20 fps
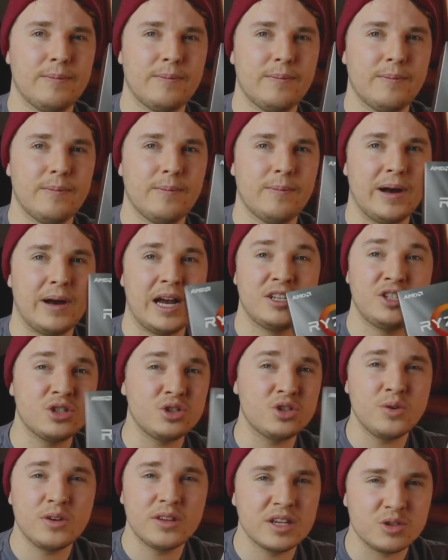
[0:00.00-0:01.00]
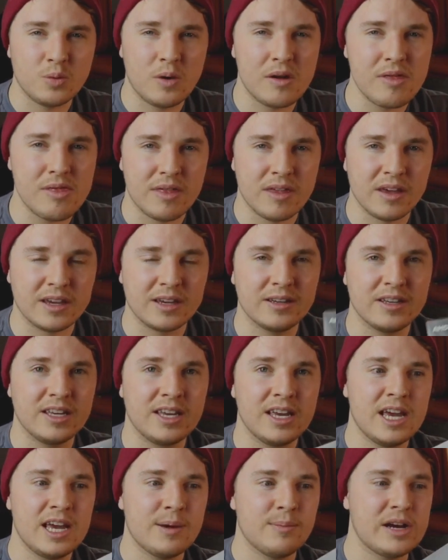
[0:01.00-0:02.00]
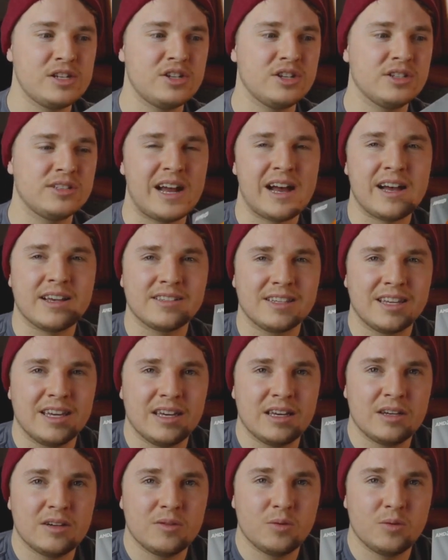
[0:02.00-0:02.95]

by just doing this one thing, by just asking